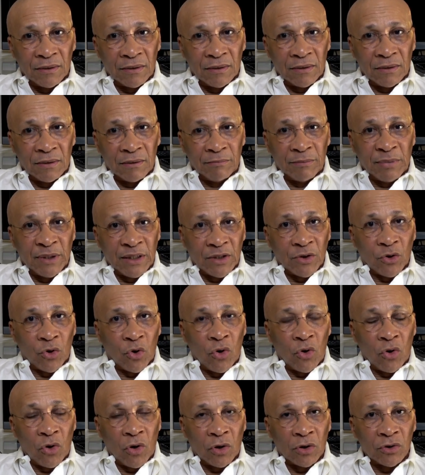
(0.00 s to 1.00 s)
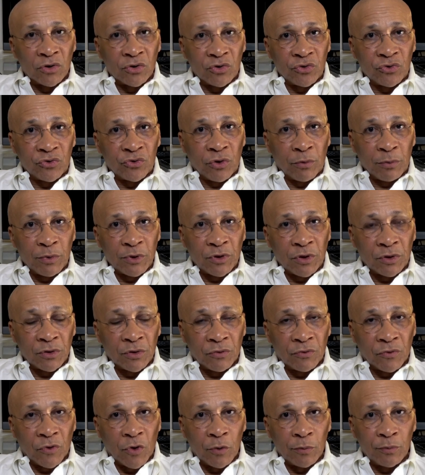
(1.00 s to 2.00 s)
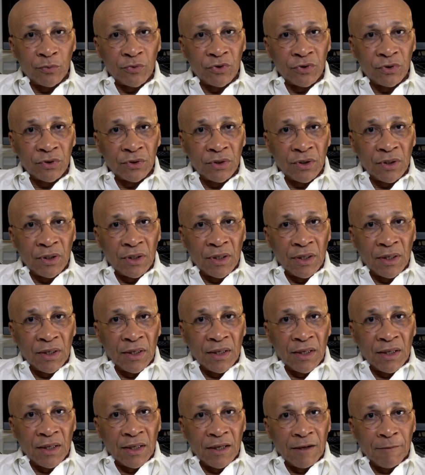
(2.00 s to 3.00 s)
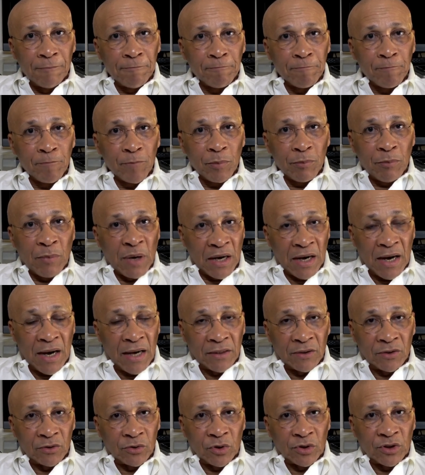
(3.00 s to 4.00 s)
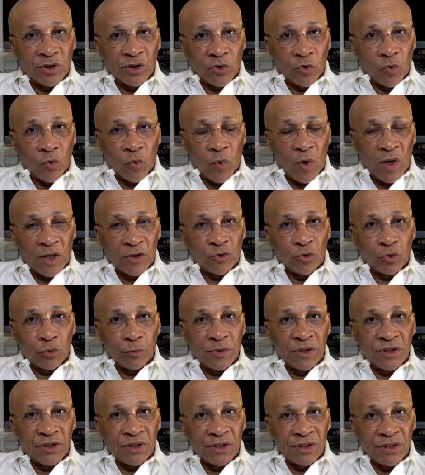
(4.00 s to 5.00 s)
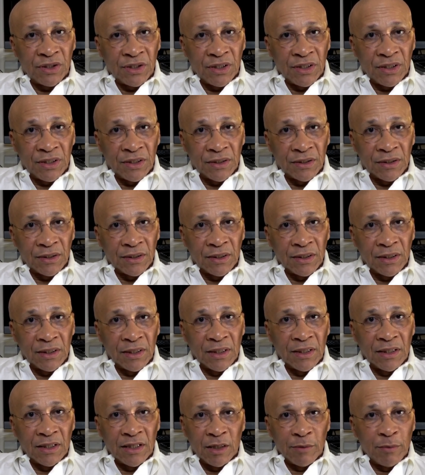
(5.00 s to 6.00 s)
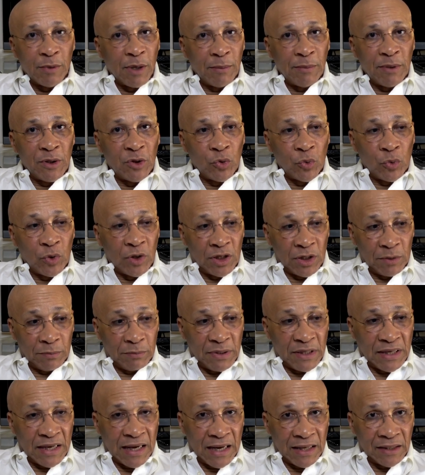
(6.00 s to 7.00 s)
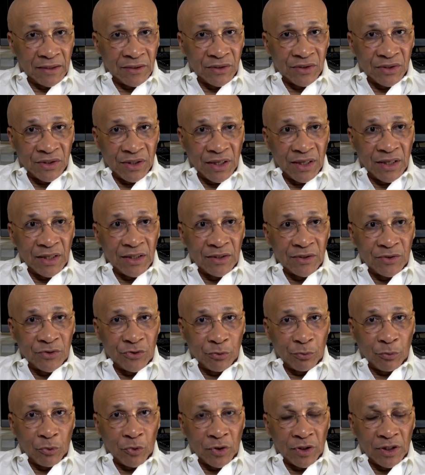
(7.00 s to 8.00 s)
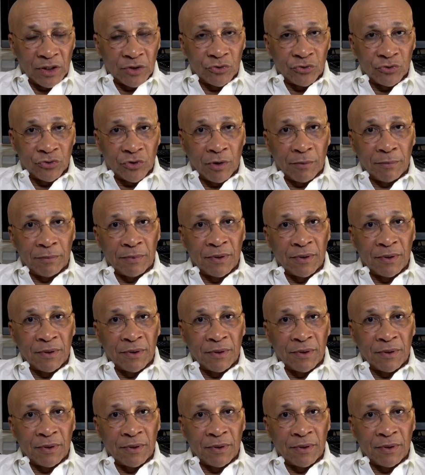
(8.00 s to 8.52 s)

because Trump is on the ropes. McConnell doesn't want to be seen. He may be doing it behind the scenes, supporting Trump,